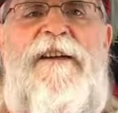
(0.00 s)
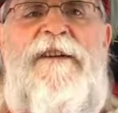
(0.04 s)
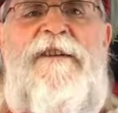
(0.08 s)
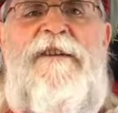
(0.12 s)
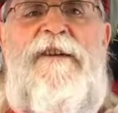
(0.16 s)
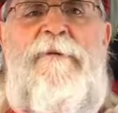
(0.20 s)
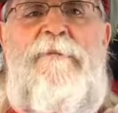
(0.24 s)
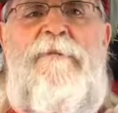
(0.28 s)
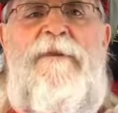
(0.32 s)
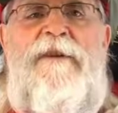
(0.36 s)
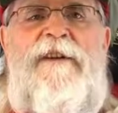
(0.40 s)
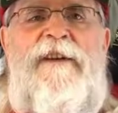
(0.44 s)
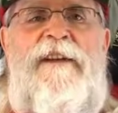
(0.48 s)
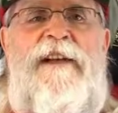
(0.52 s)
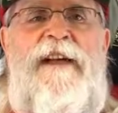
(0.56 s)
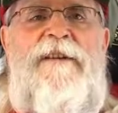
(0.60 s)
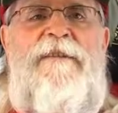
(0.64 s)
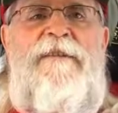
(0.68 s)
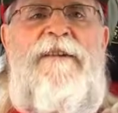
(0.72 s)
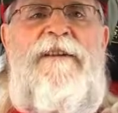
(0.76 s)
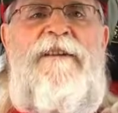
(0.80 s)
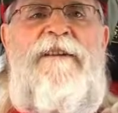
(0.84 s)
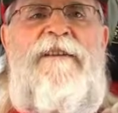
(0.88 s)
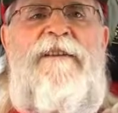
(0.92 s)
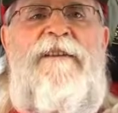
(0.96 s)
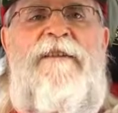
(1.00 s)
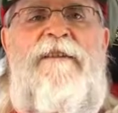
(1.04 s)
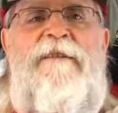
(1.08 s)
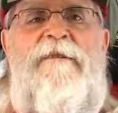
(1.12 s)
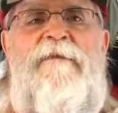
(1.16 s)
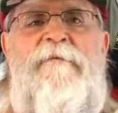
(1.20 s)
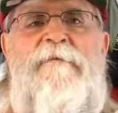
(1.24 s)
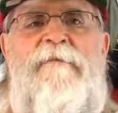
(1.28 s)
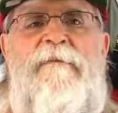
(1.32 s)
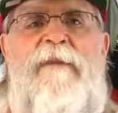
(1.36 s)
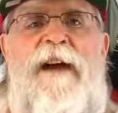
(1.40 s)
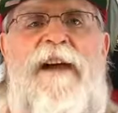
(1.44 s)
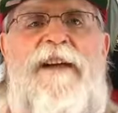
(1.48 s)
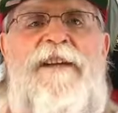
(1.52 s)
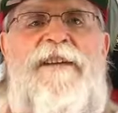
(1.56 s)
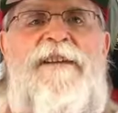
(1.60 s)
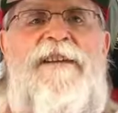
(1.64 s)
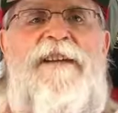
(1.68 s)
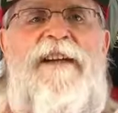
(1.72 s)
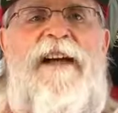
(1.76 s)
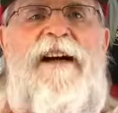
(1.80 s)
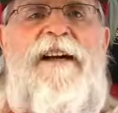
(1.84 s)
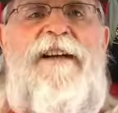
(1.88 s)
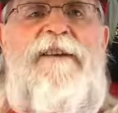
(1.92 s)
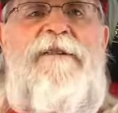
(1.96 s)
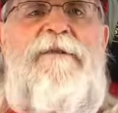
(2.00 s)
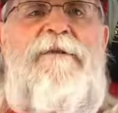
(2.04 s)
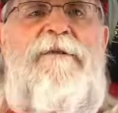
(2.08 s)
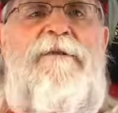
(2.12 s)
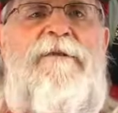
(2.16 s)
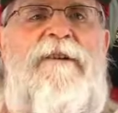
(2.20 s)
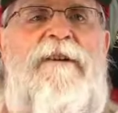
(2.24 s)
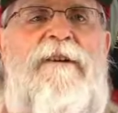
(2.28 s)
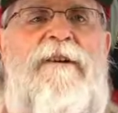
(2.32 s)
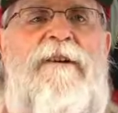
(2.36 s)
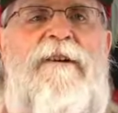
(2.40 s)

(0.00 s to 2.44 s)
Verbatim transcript: Number 11, Brandon Aiyuk.